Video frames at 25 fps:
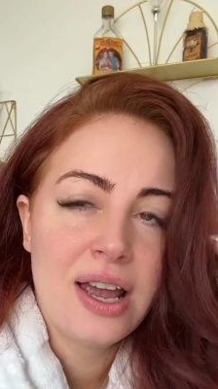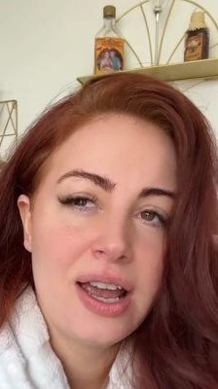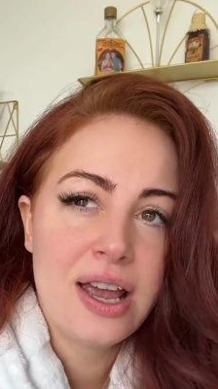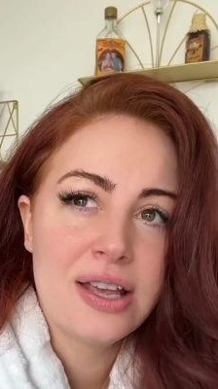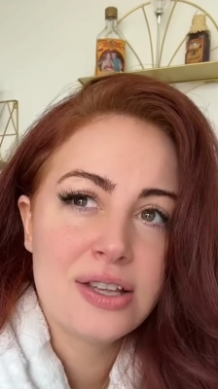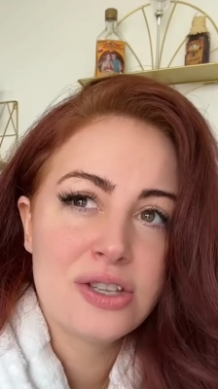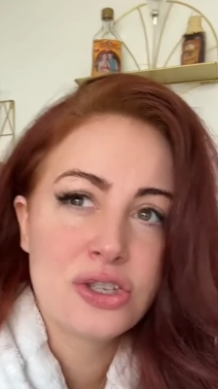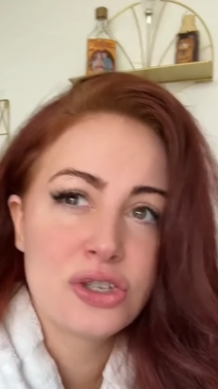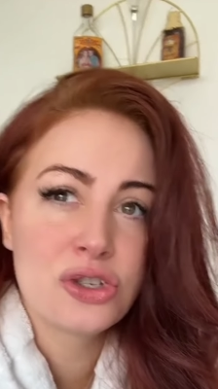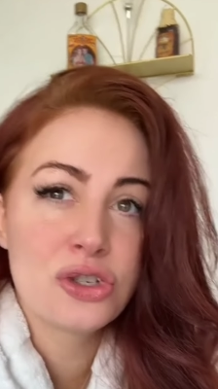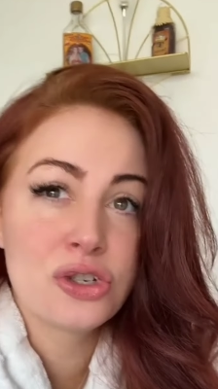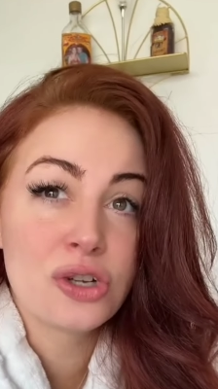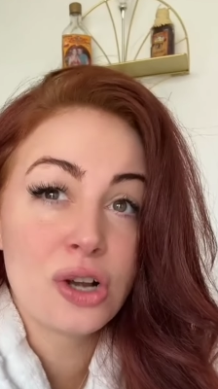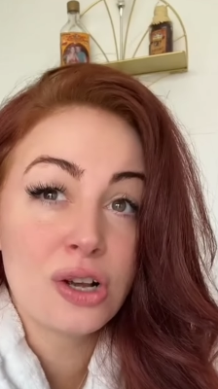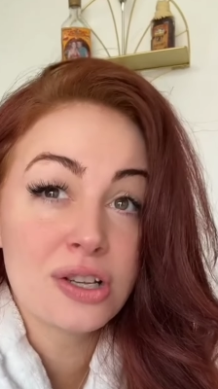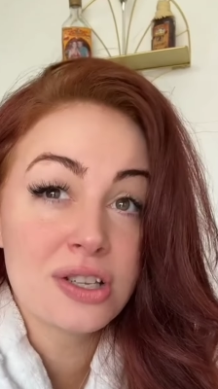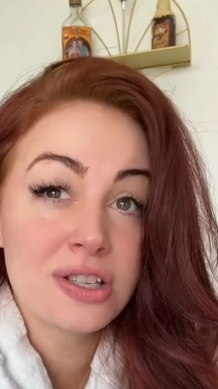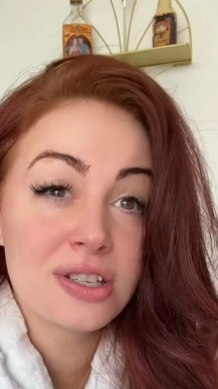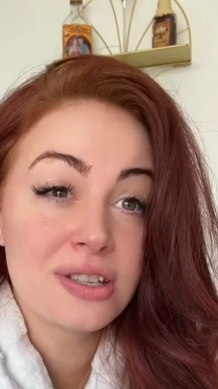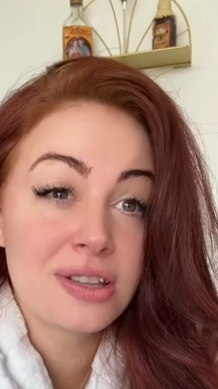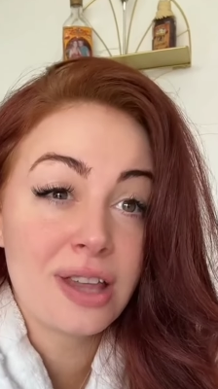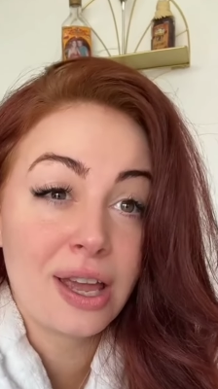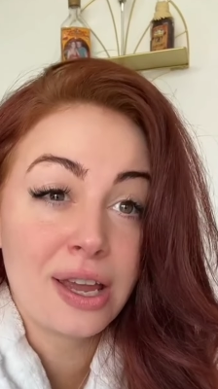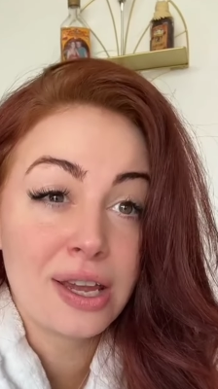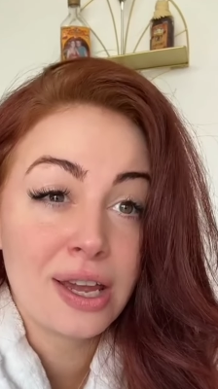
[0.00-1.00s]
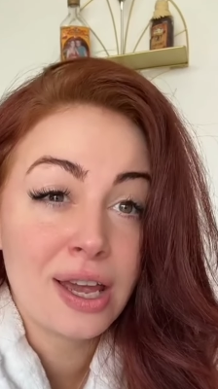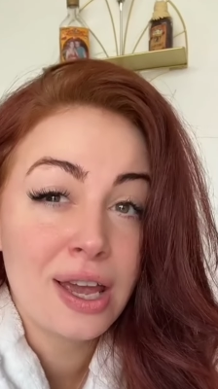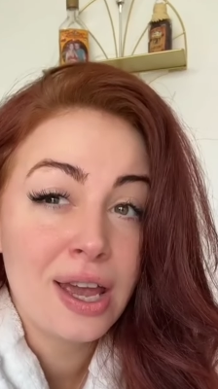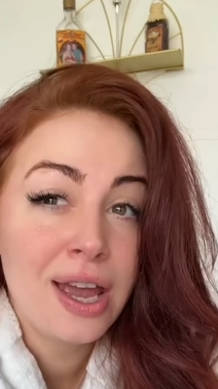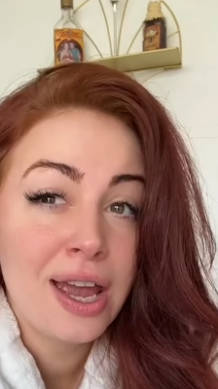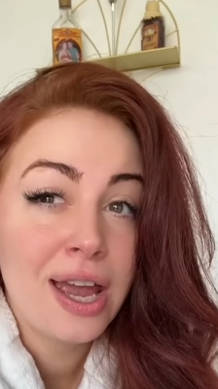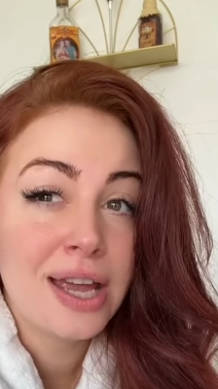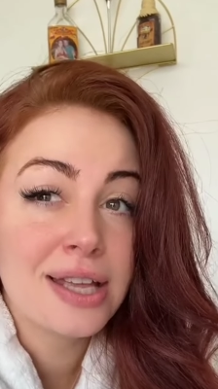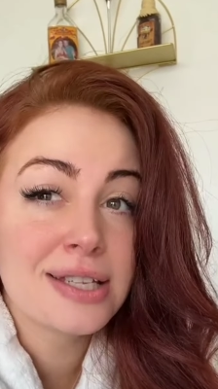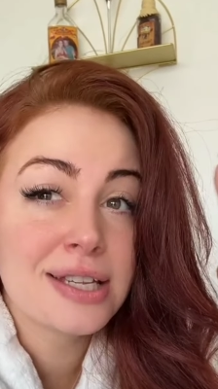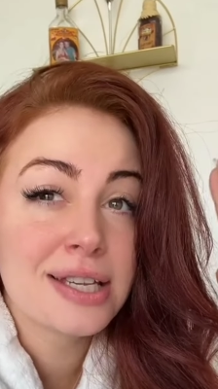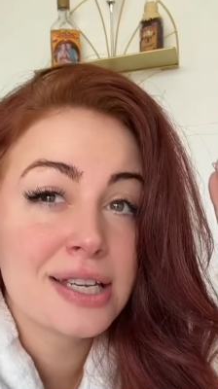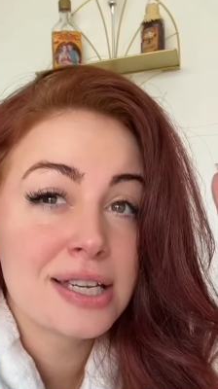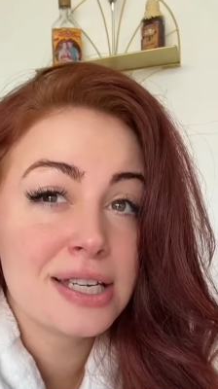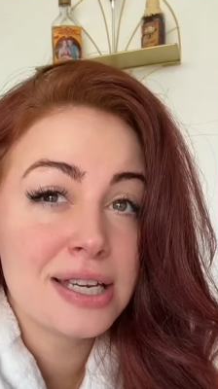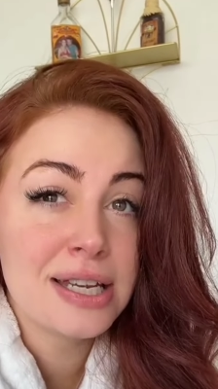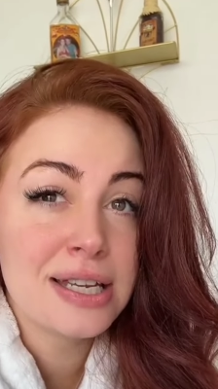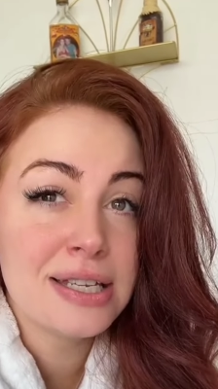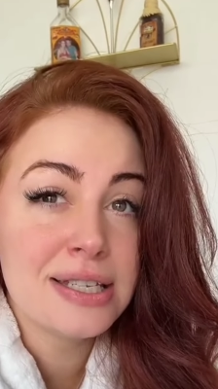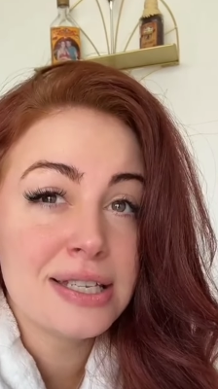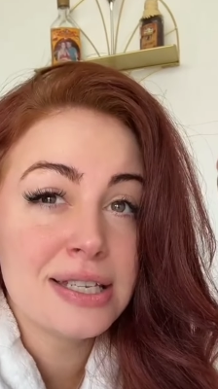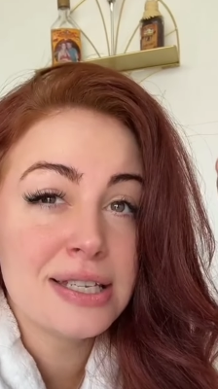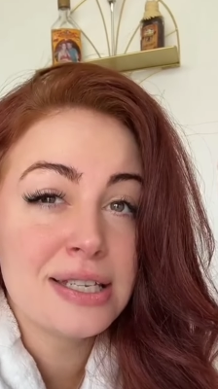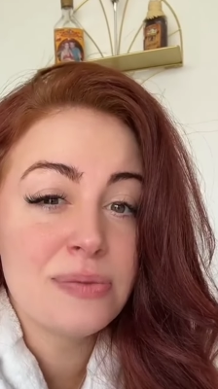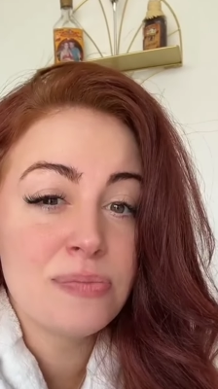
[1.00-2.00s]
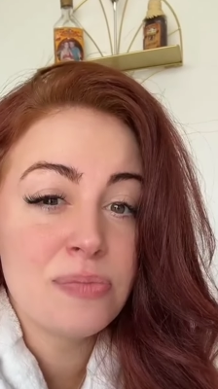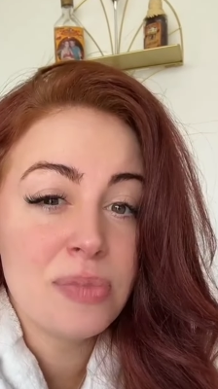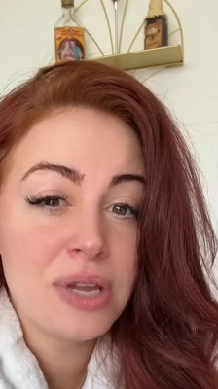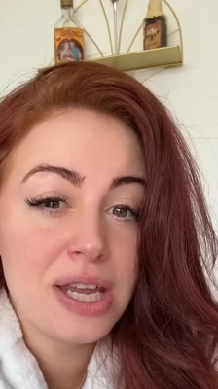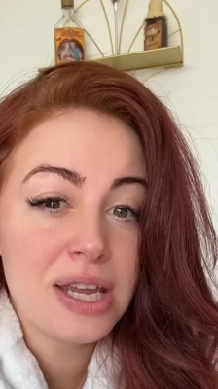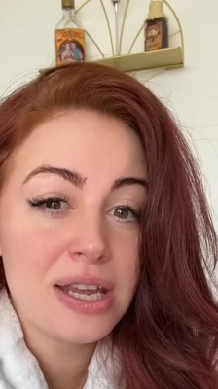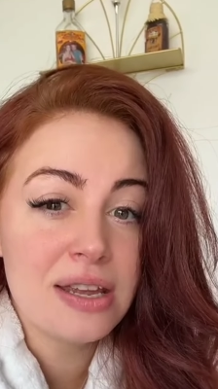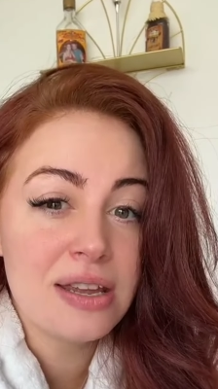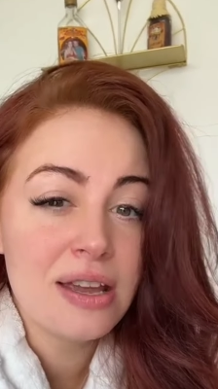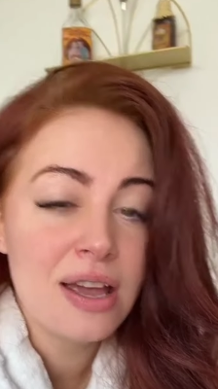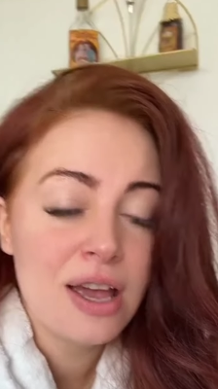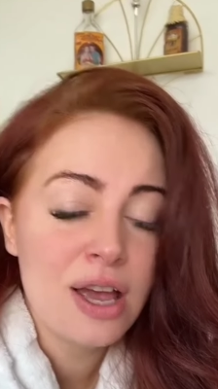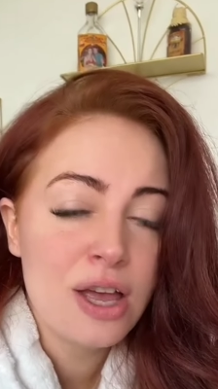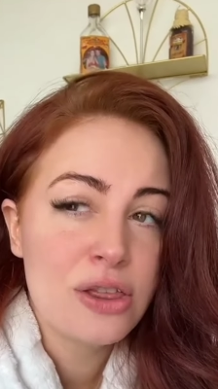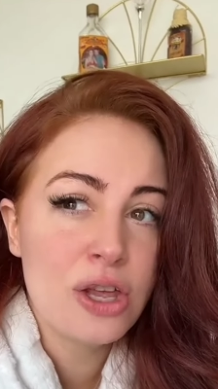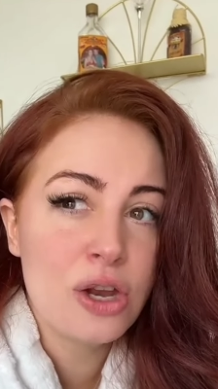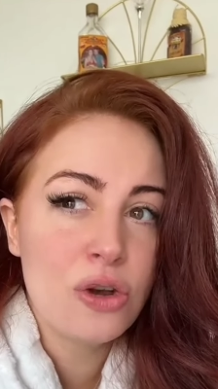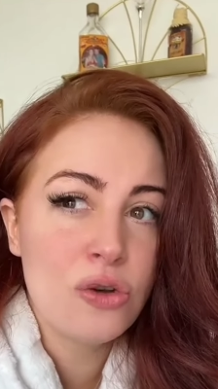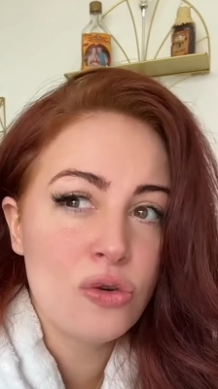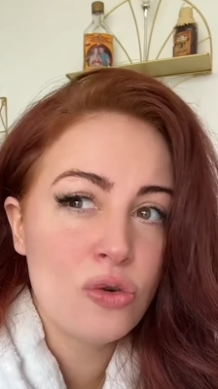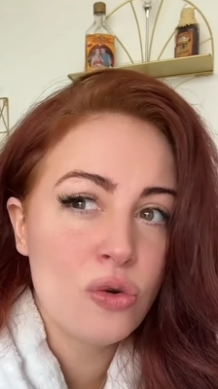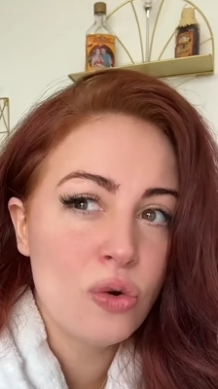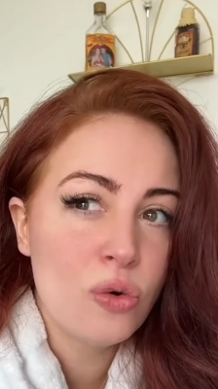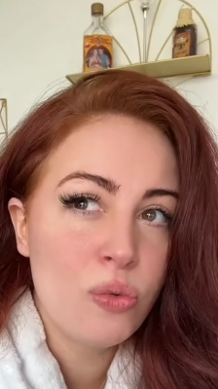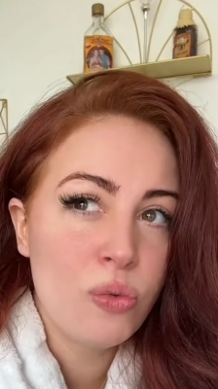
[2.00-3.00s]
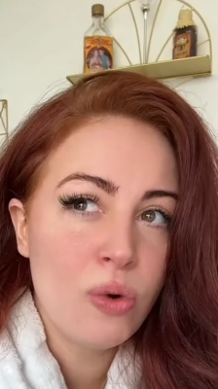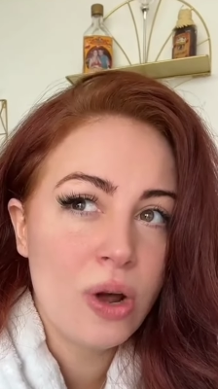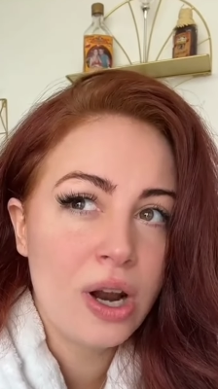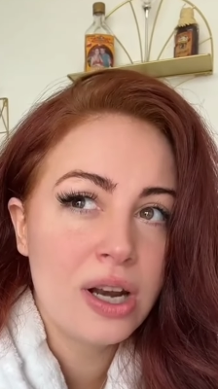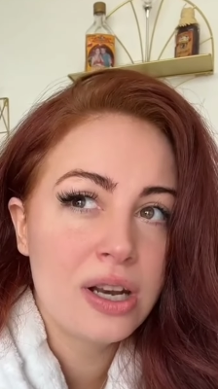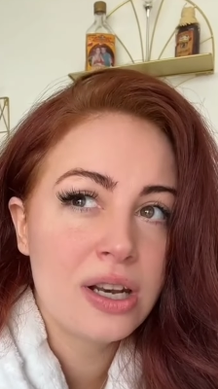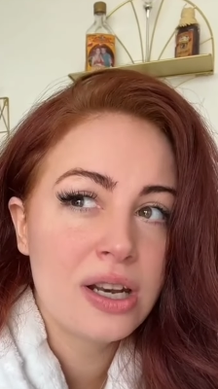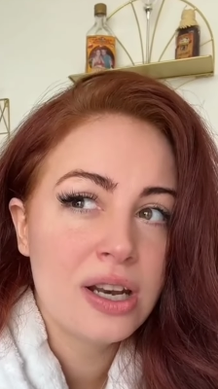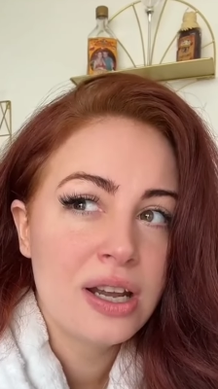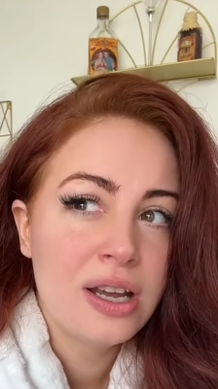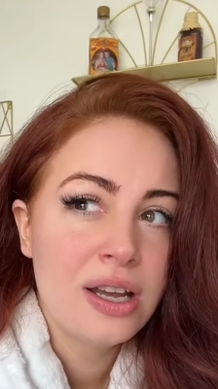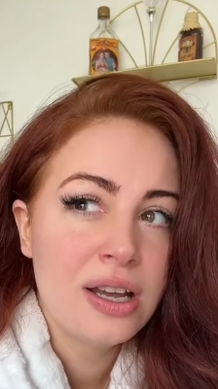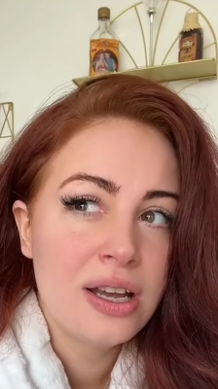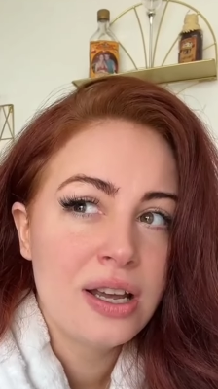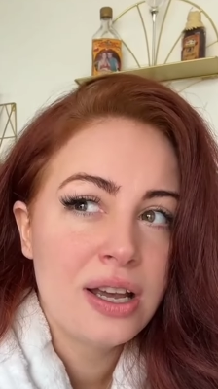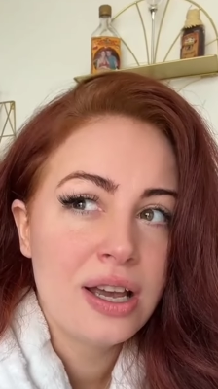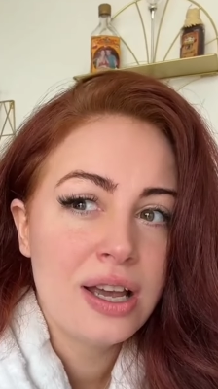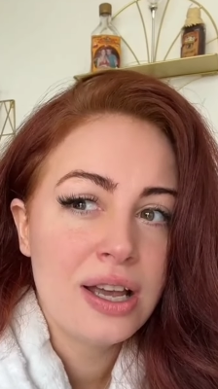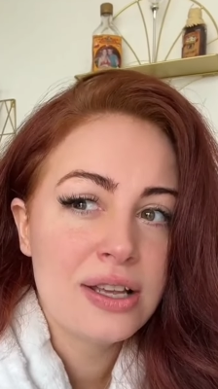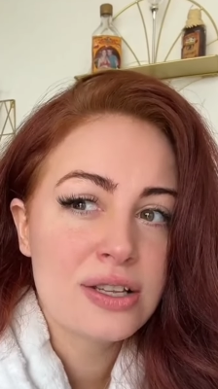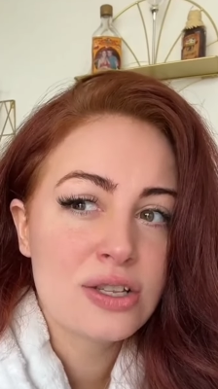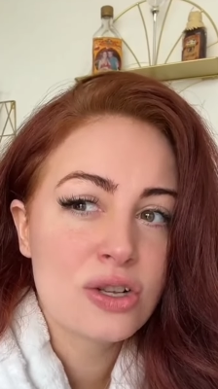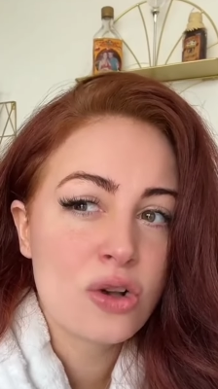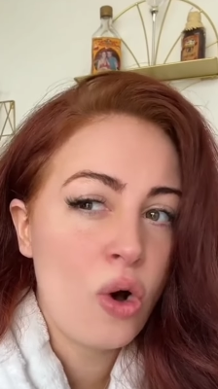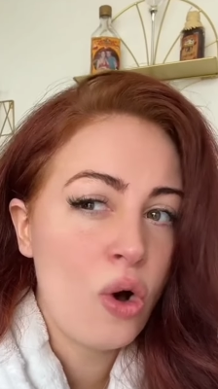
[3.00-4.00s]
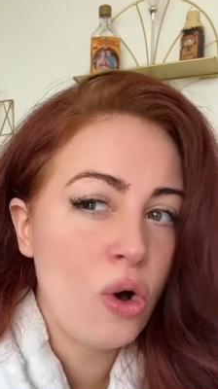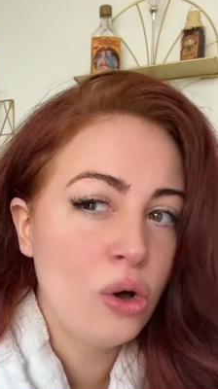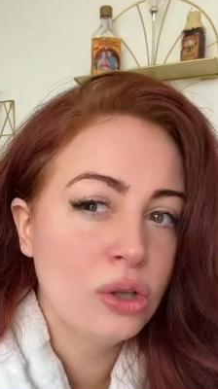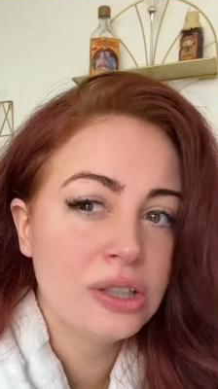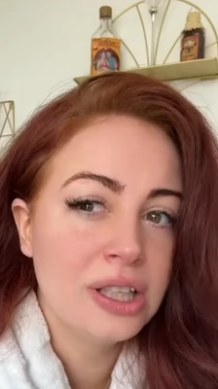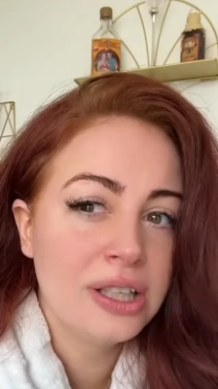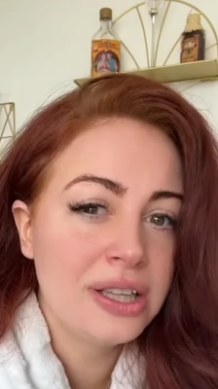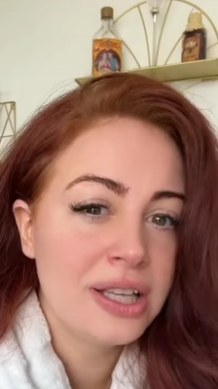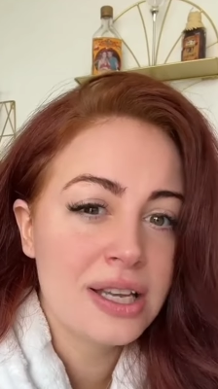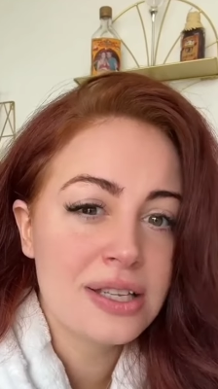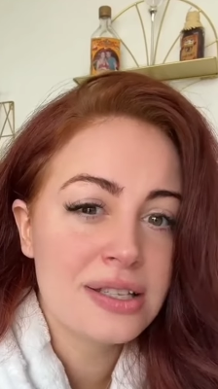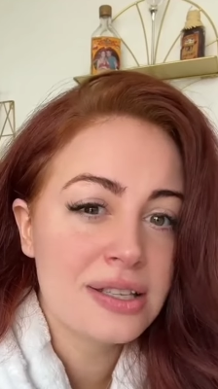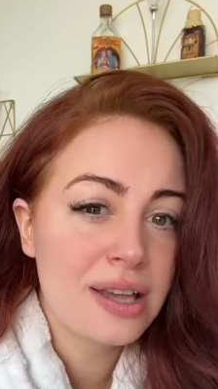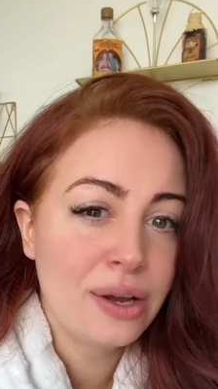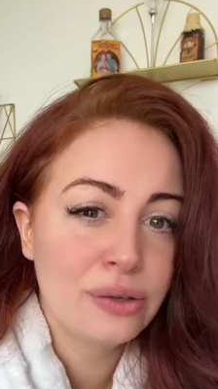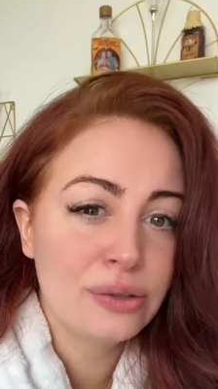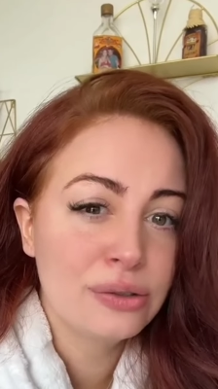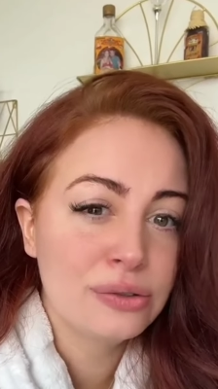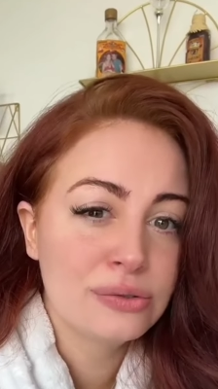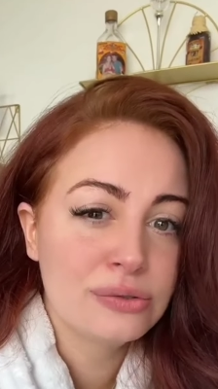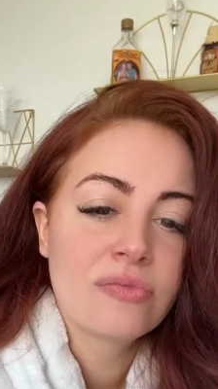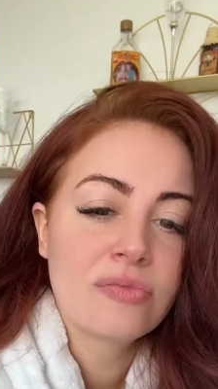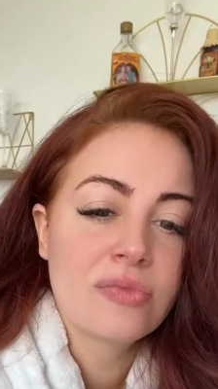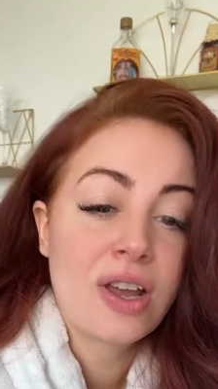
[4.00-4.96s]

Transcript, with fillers: is just like, it's crazy to me that no one is calling this out.